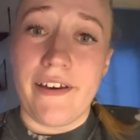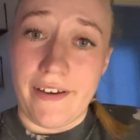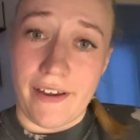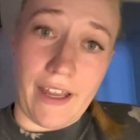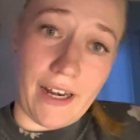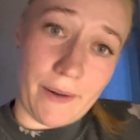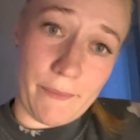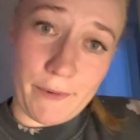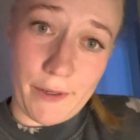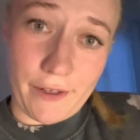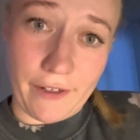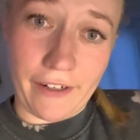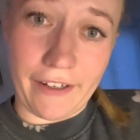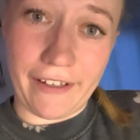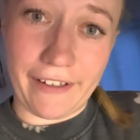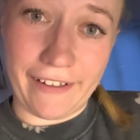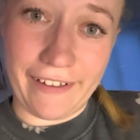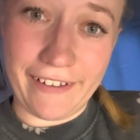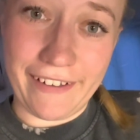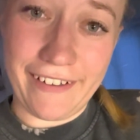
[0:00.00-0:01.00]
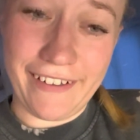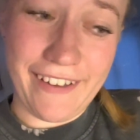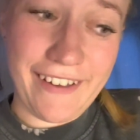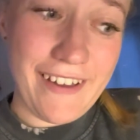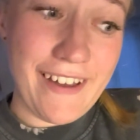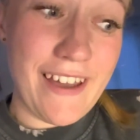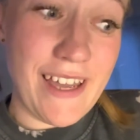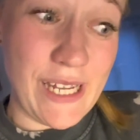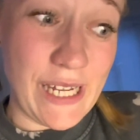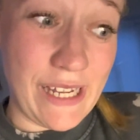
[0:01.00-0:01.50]
And I'm done.
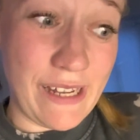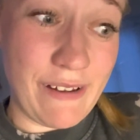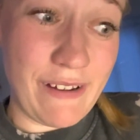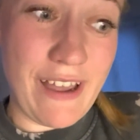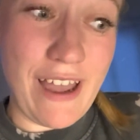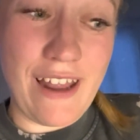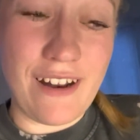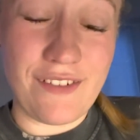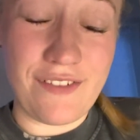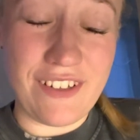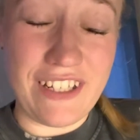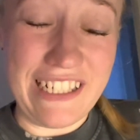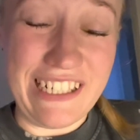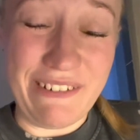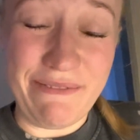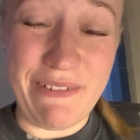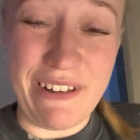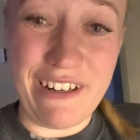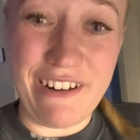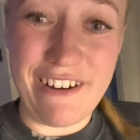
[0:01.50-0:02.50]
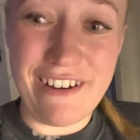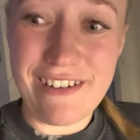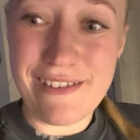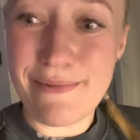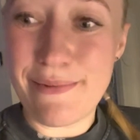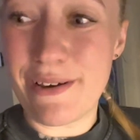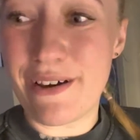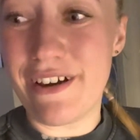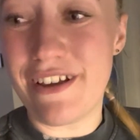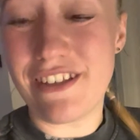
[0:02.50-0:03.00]
I can kind of feel it on my lungs
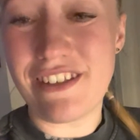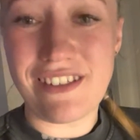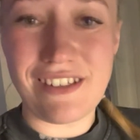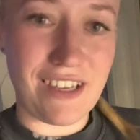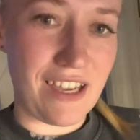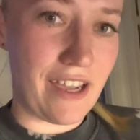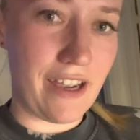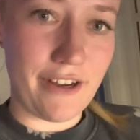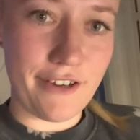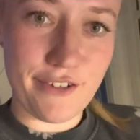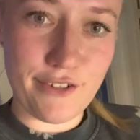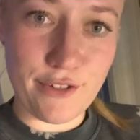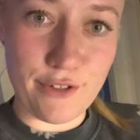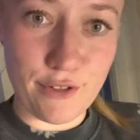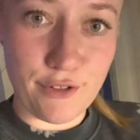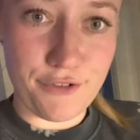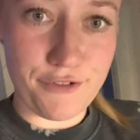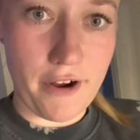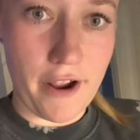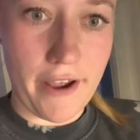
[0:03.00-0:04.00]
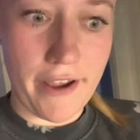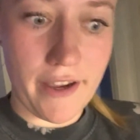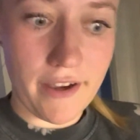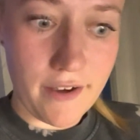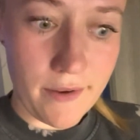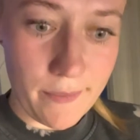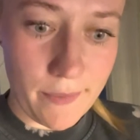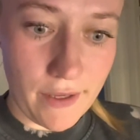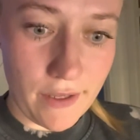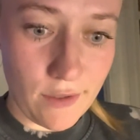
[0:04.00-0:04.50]
because the air is so dry
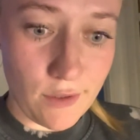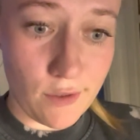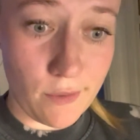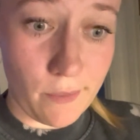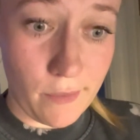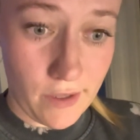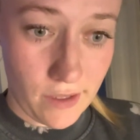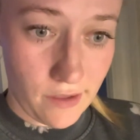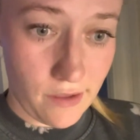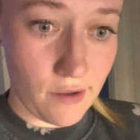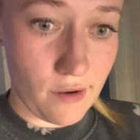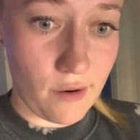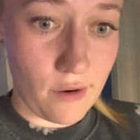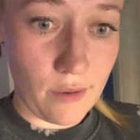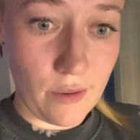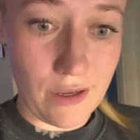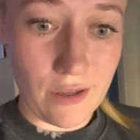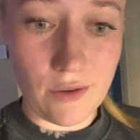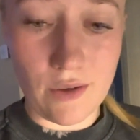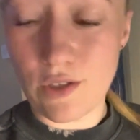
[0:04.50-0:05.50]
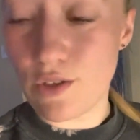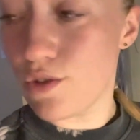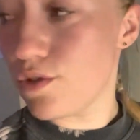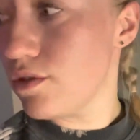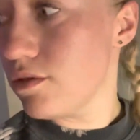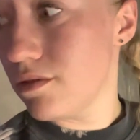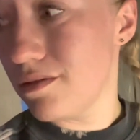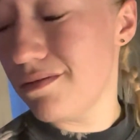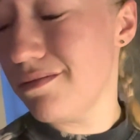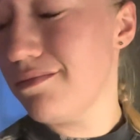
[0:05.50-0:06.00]
compared to a month ago. It was
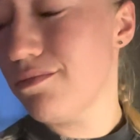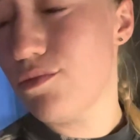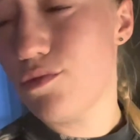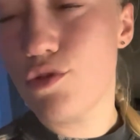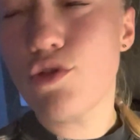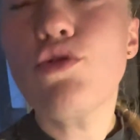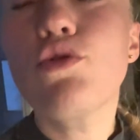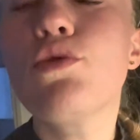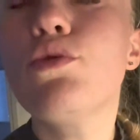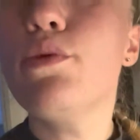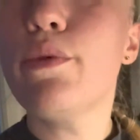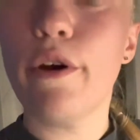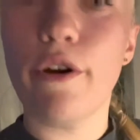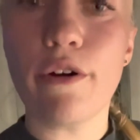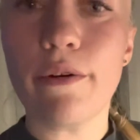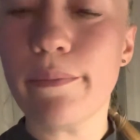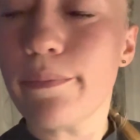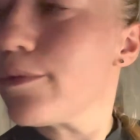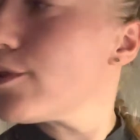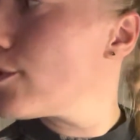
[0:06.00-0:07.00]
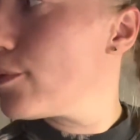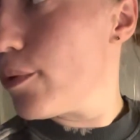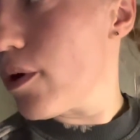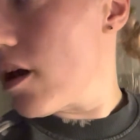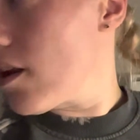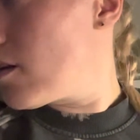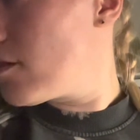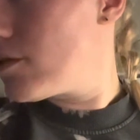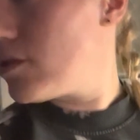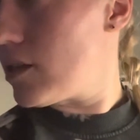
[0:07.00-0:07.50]
too warm to
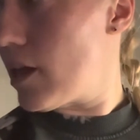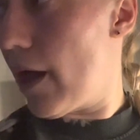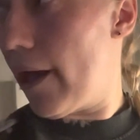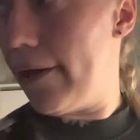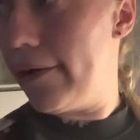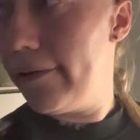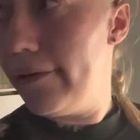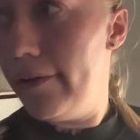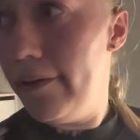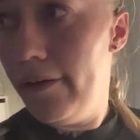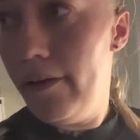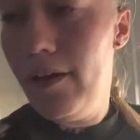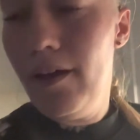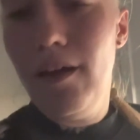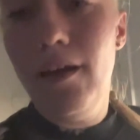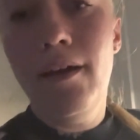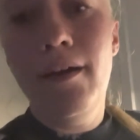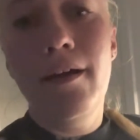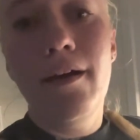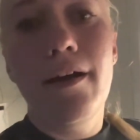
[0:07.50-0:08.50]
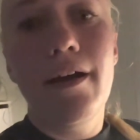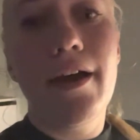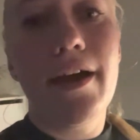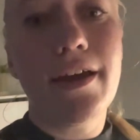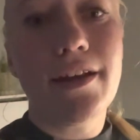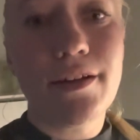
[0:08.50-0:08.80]
run outside and